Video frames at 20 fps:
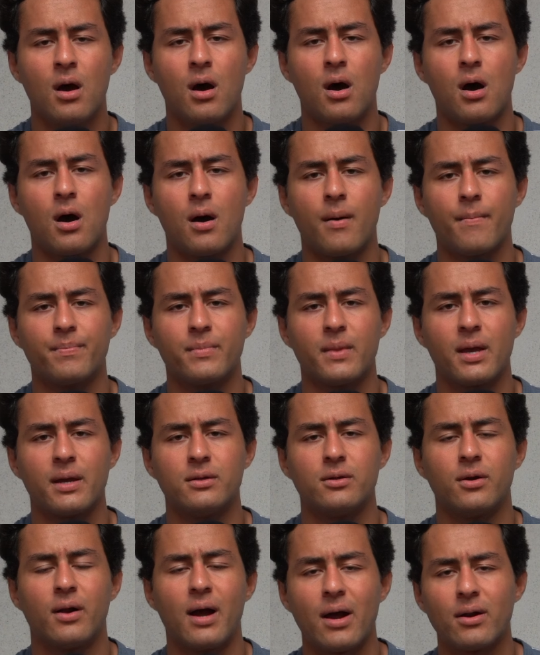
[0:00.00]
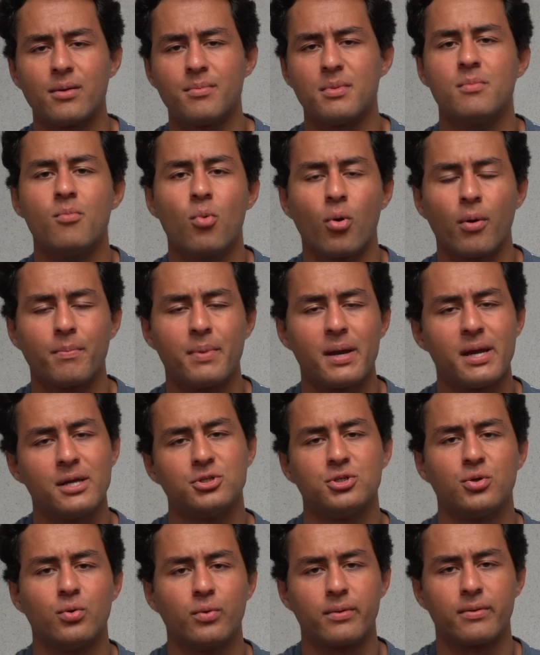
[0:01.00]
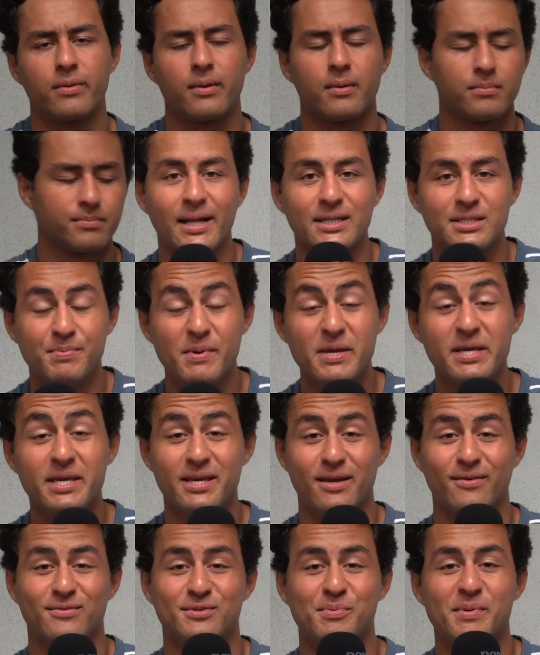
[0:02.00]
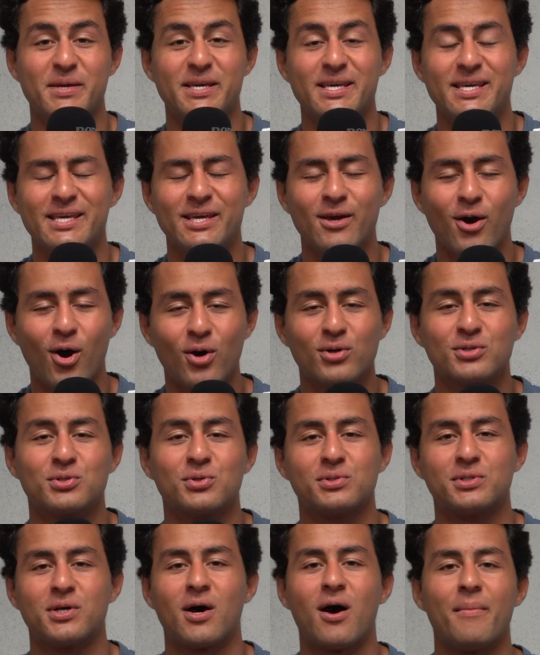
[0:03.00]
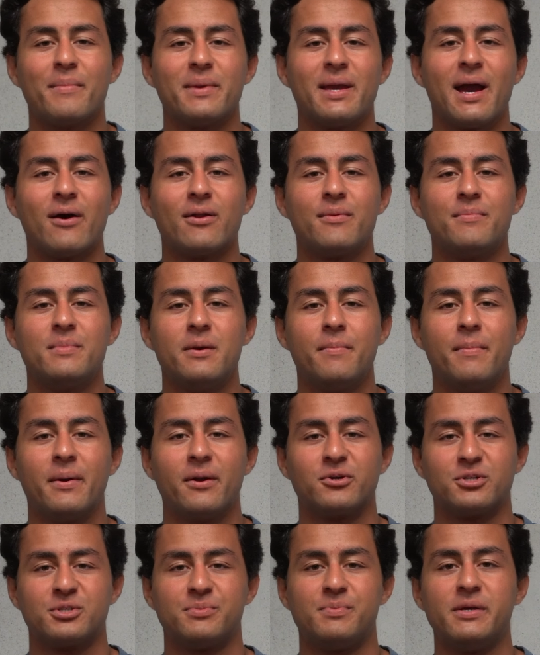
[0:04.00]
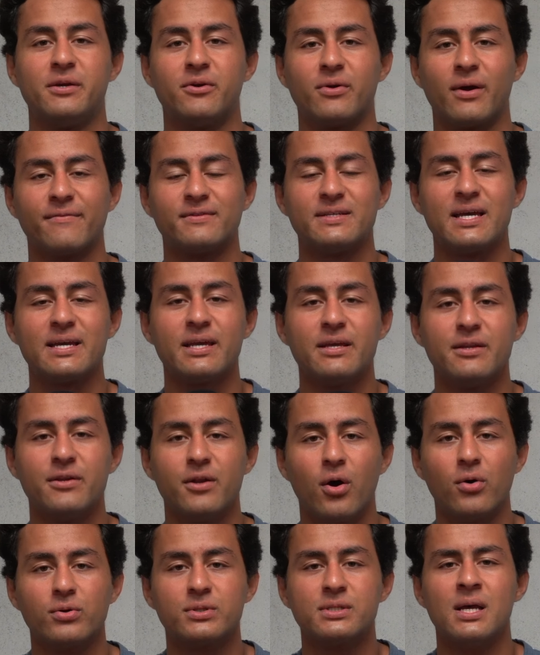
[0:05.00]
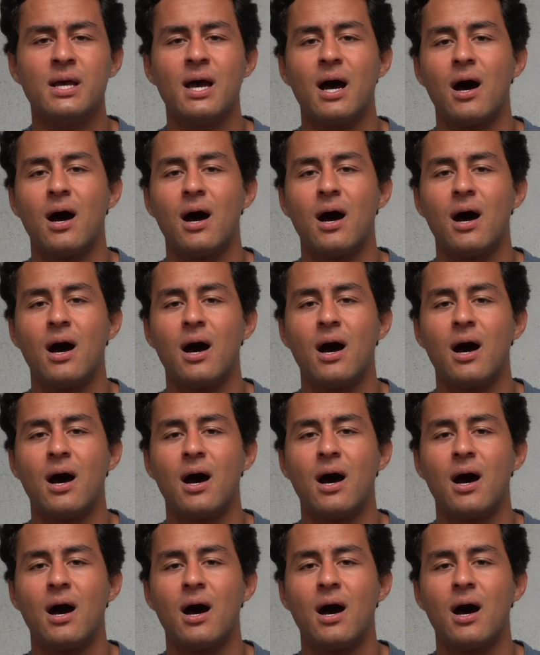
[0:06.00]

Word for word: Um, you know how to be more patient with them. And speaking of speaking, he also taught me how to be a better speaker. I've taken notes.